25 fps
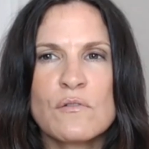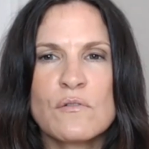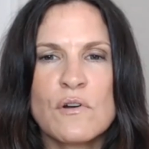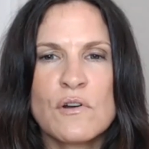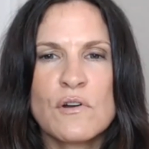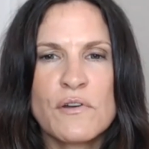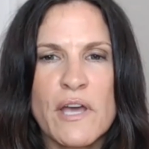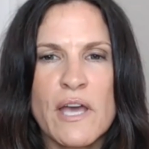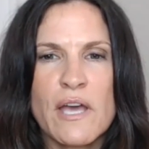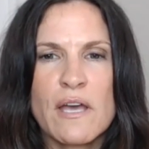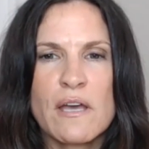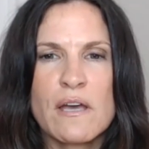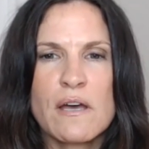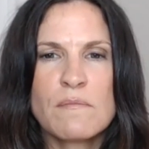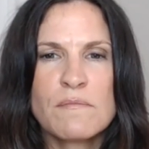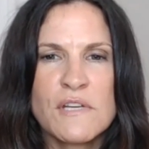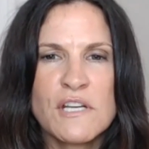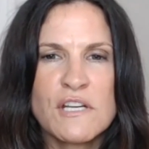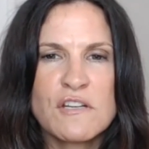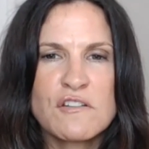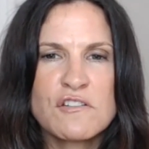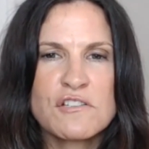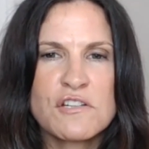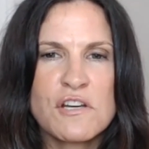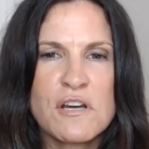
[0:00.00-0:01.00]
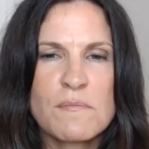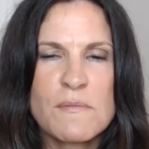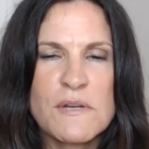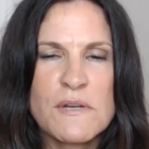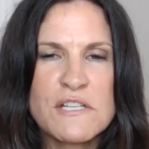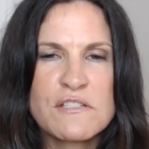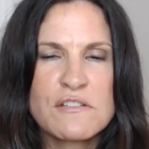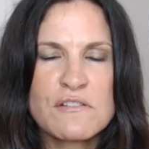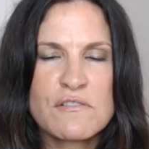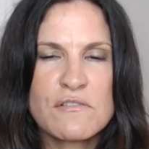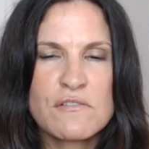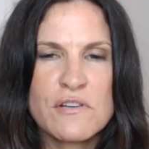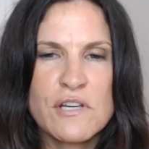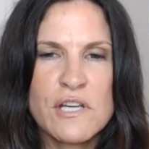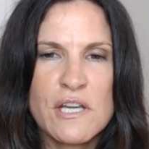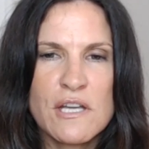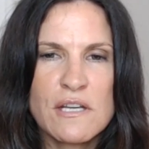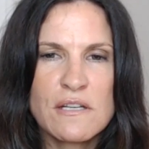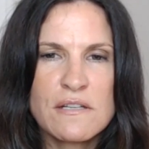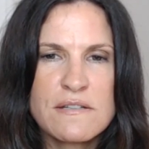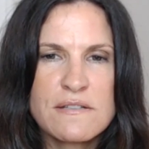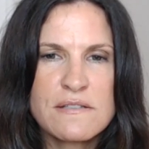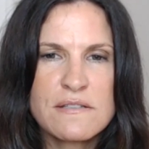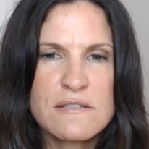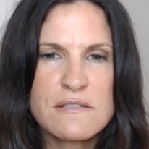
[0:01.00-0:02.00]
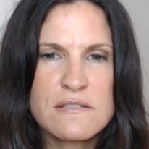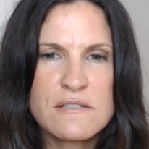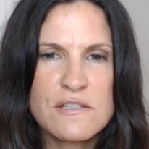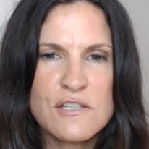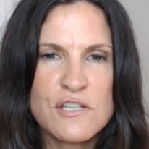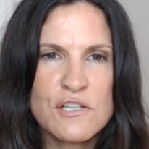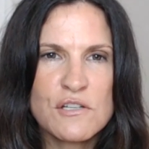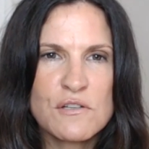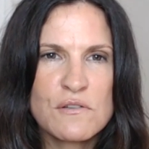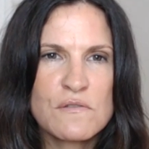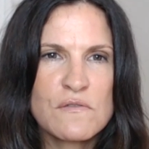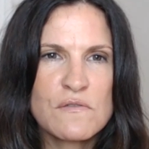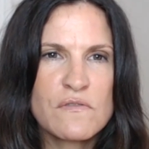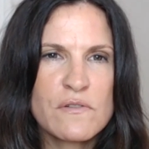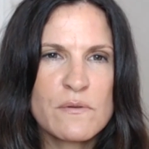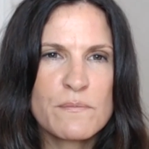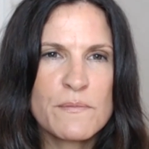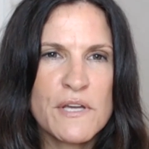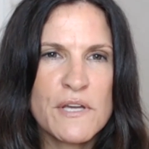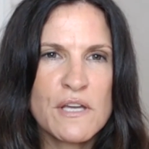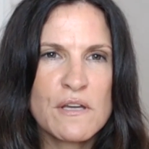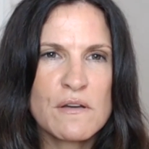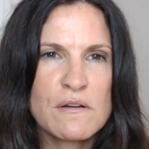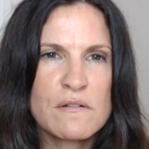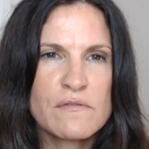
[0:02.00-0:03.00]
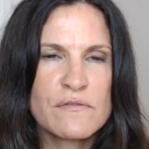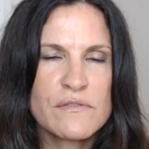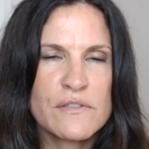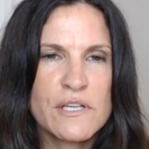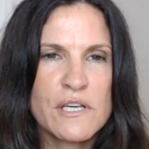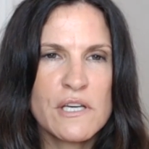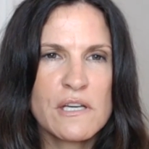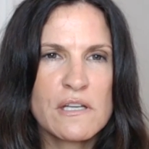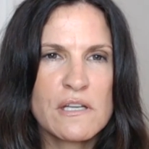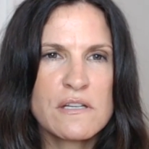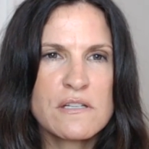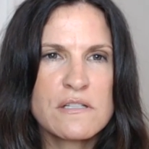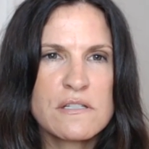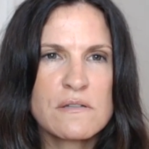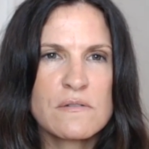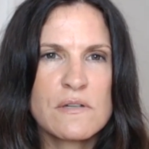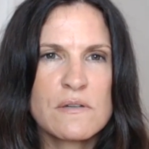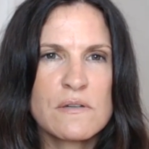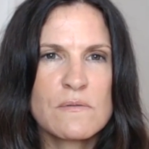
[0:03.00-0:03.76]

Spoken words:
okay, I'm going to share my screen. This is new for me. Hopefully I can do it.